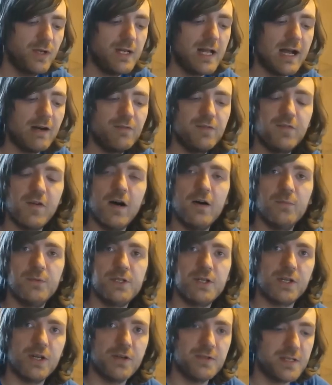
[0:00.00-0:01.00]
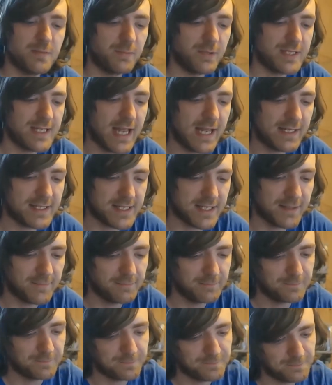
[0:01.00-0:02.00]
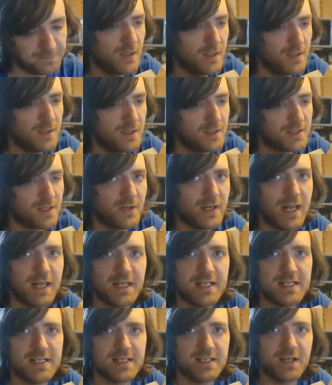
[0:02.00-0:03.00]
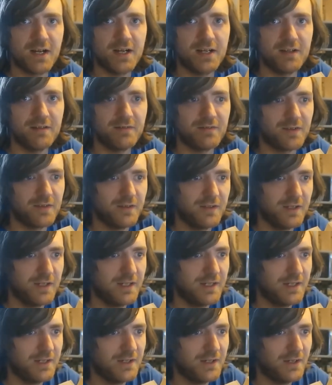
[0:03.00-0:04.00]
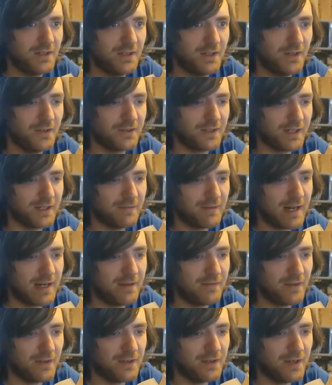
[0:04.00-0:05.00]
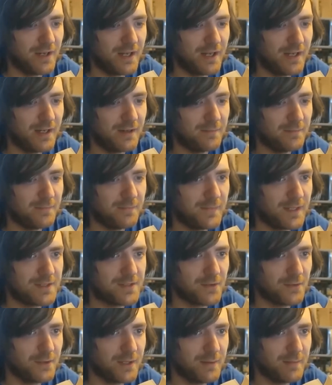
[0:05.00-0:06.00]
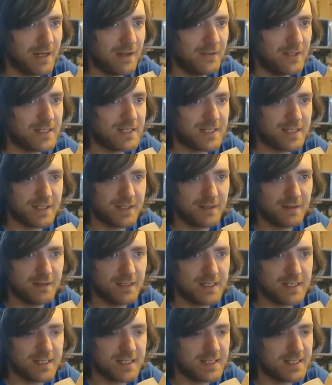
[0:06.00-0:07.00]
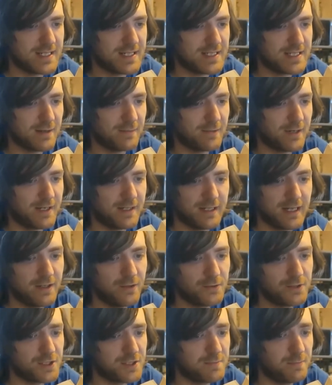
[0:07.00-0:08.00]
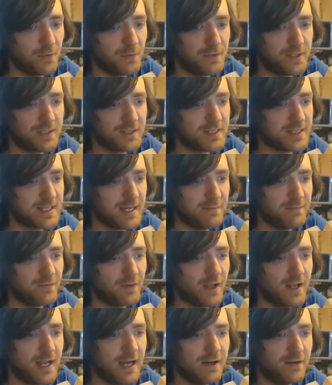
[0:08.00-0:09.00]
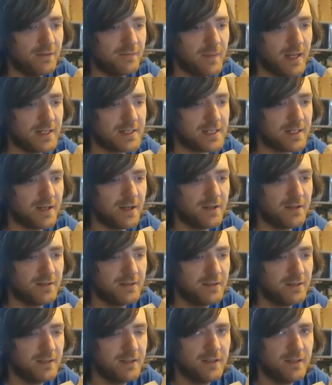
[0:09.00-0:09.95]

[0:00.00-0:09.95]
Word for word: And how far would you go to protect it? So yeah, this is kind of oddly relevant. Um, they're talking about this this disease outbreak. They all just boarded the same flight out of Mexico.